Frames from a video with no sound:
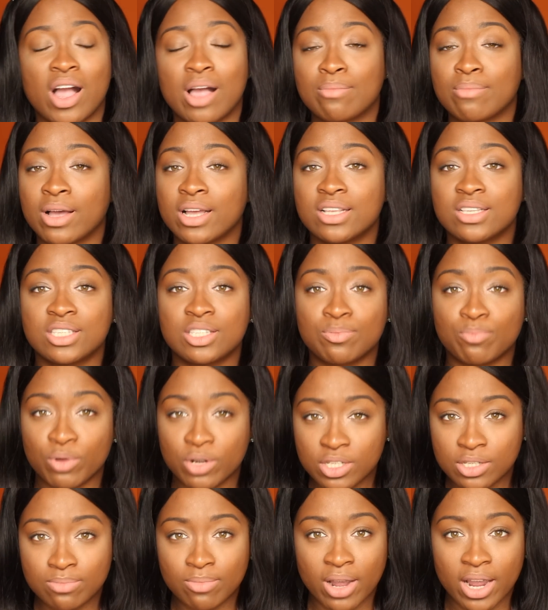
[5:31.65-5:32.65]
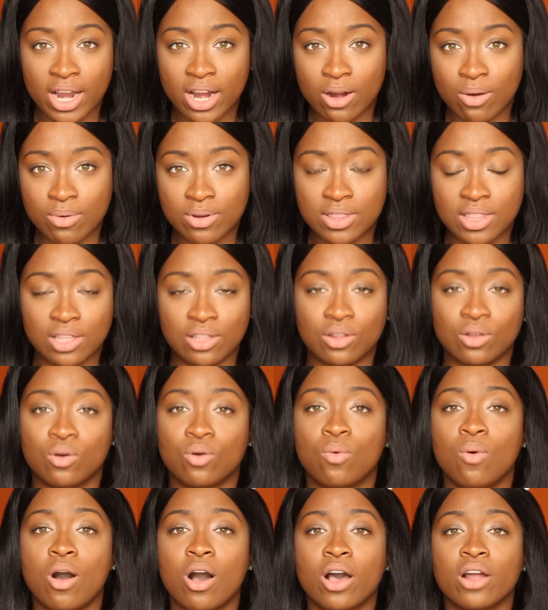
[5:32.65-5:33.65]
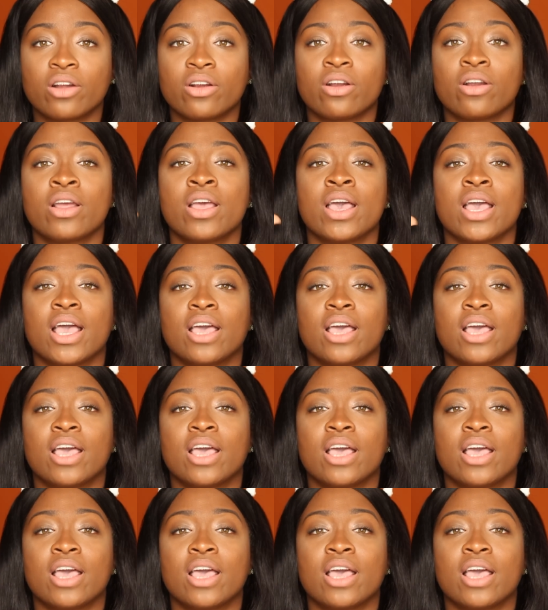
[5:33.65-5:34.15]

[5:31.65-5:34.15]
I might spritz my hair with a little water